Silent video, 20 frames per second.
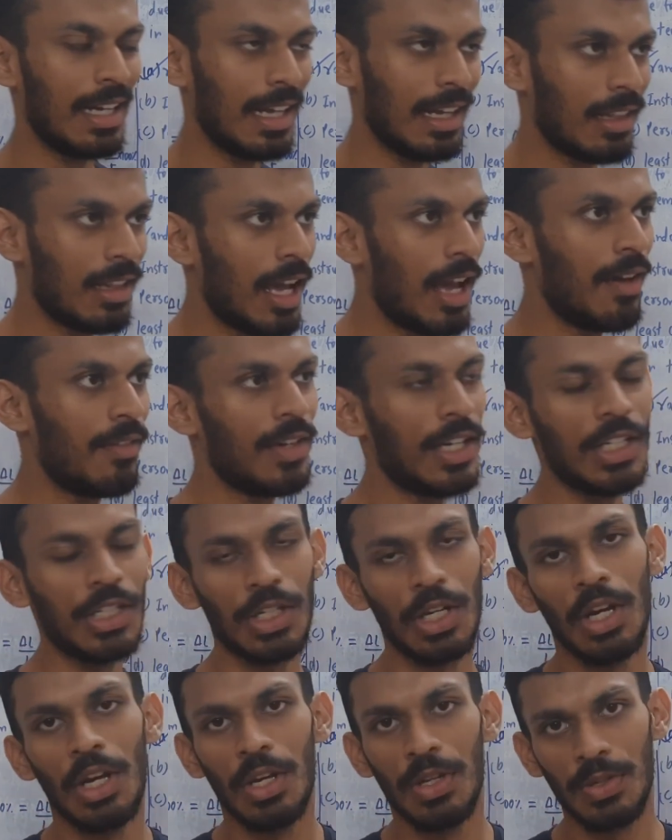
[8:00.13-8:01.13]
take the average
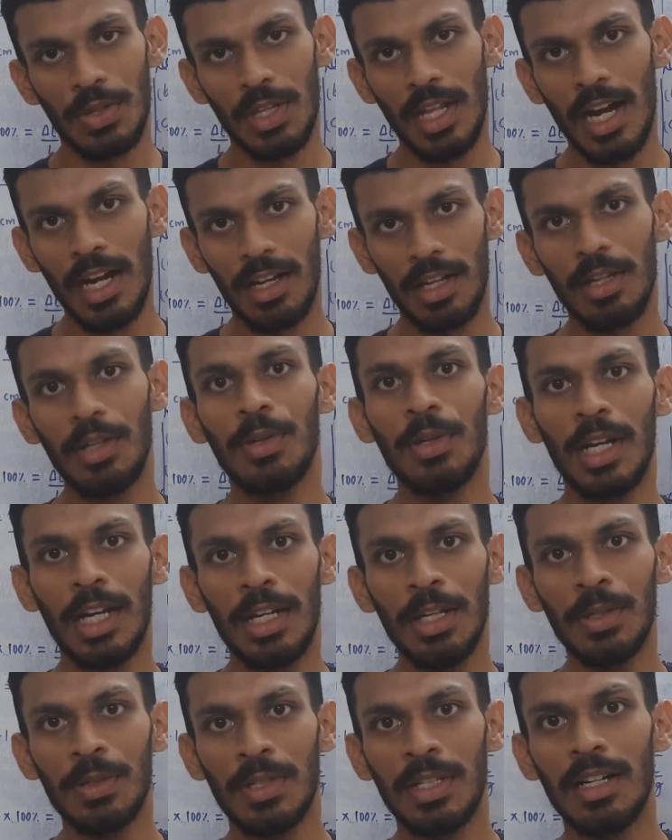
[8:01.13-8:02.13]
so that you
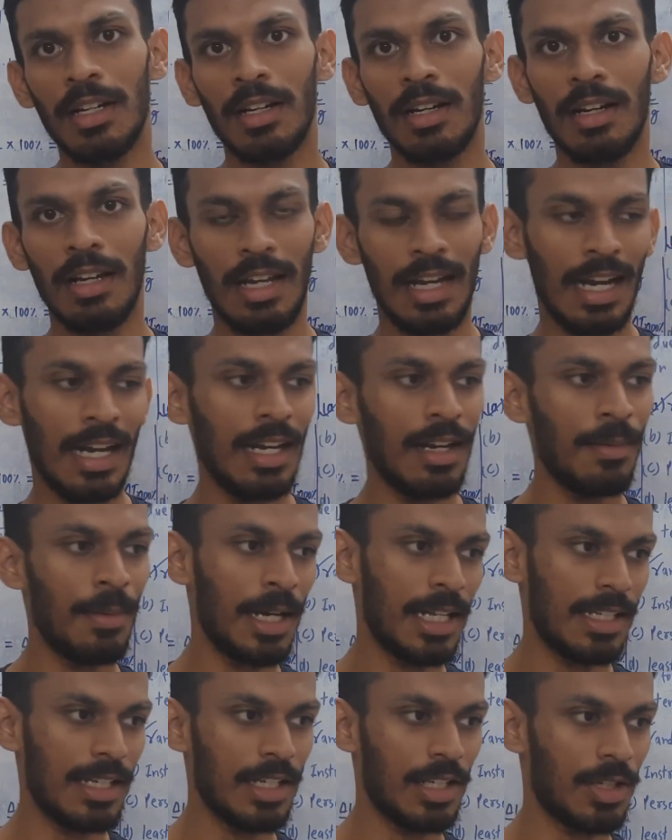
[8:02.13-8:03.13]
reduce the
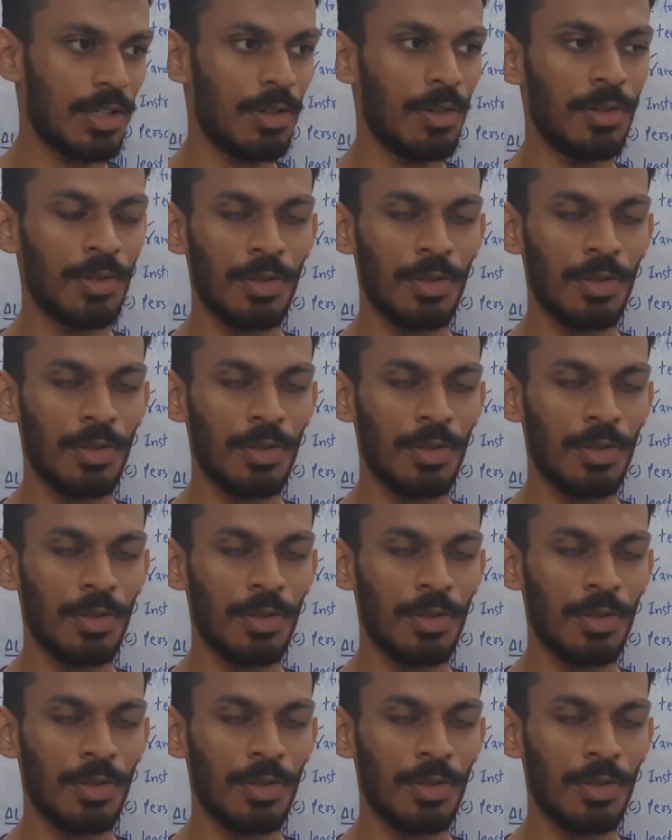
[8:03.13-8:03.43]
randomization.